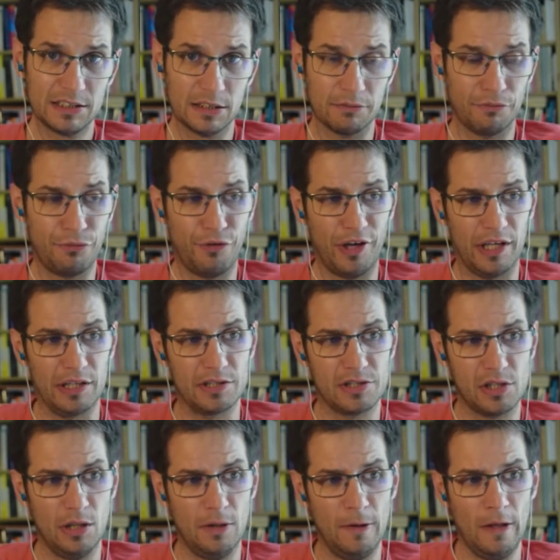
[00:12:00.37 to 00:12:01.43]
phase,
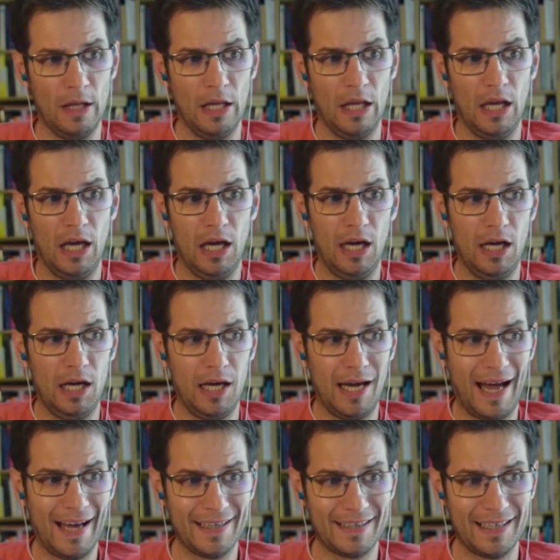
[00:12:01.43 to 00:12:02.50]

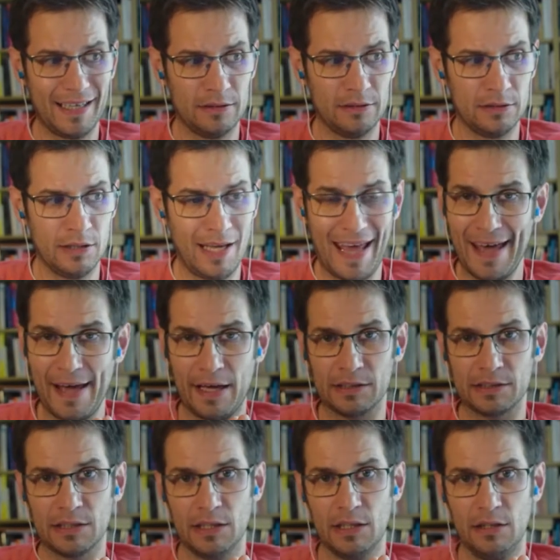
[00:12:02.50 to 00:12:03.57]
I can
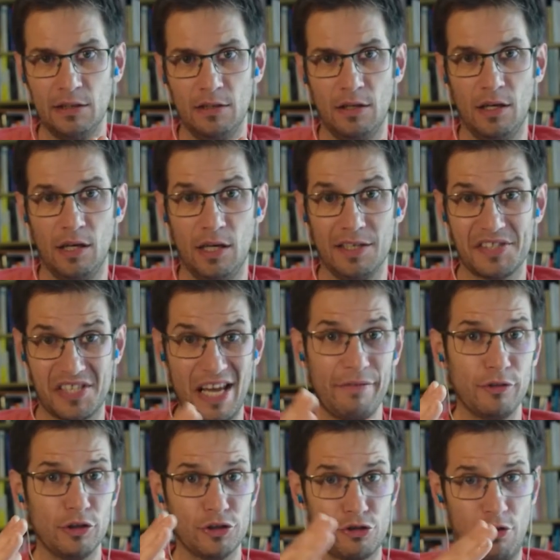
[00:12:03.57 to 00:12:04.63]
add
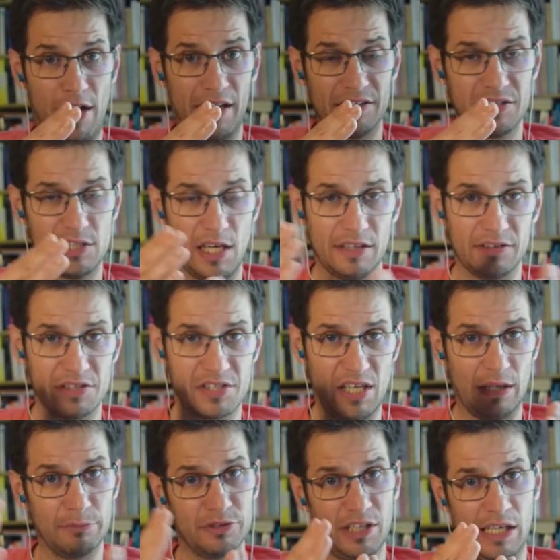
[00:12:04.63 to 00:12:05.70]
several tracks at the
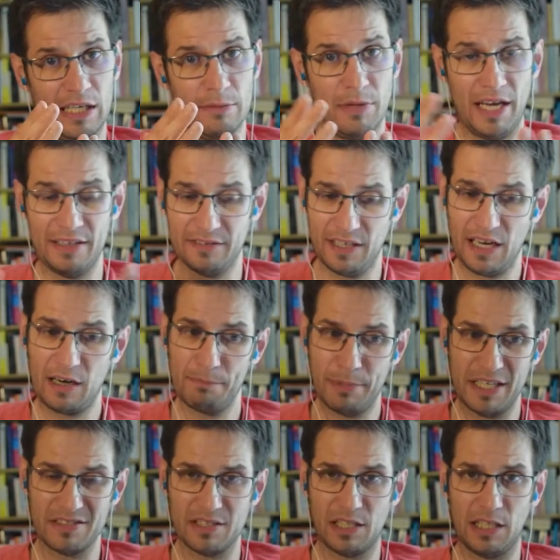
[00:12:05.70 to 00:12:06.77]
same time, and they are
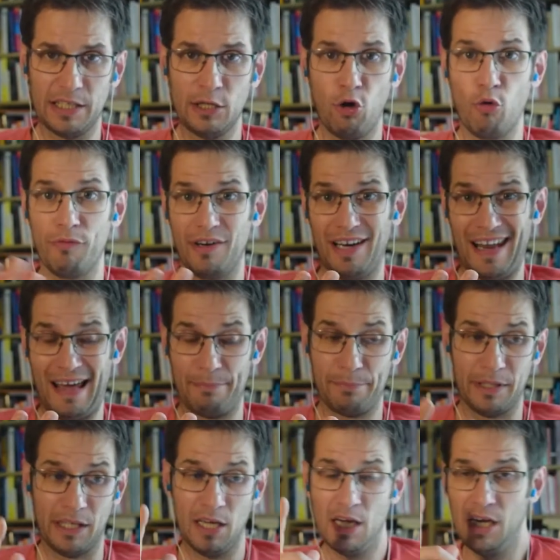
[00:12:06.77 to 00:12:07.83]
basically
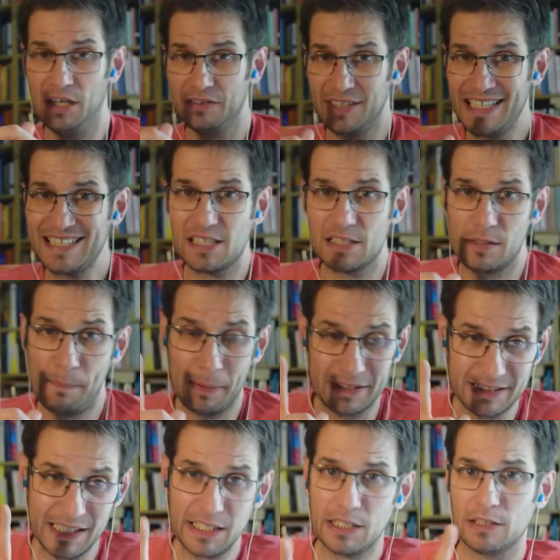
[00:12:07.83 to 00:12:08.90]
overlapping. This is
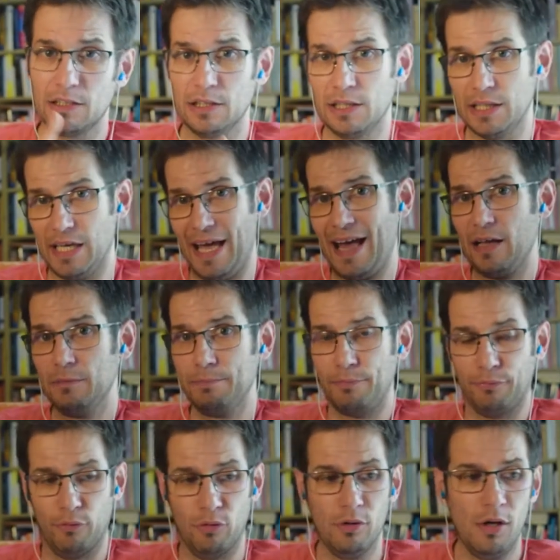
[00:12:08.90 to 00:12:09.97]
particularly
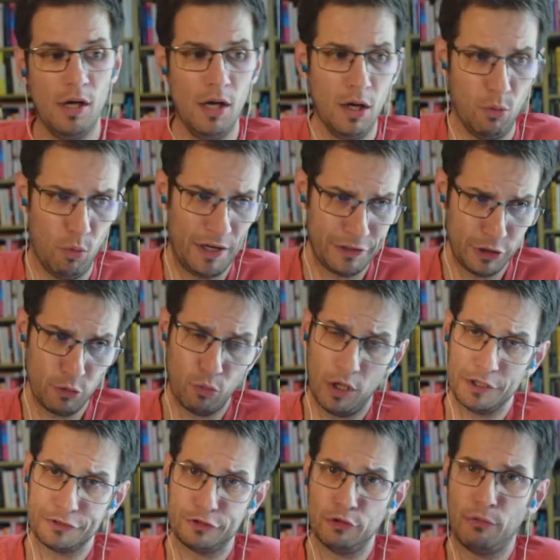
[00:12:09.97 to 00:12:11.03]
helpful when you
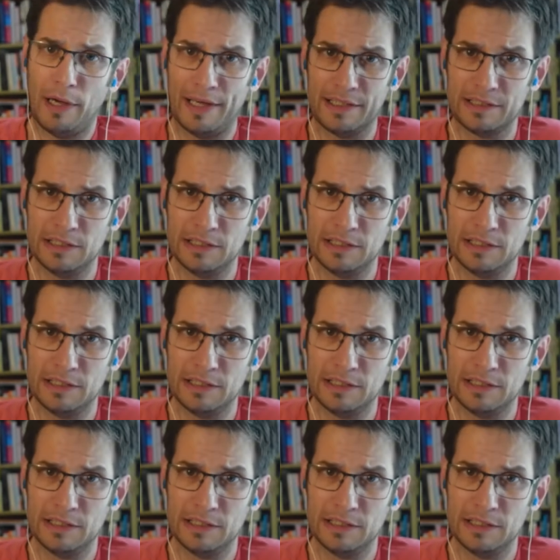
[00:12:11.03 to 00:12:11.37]
want to add,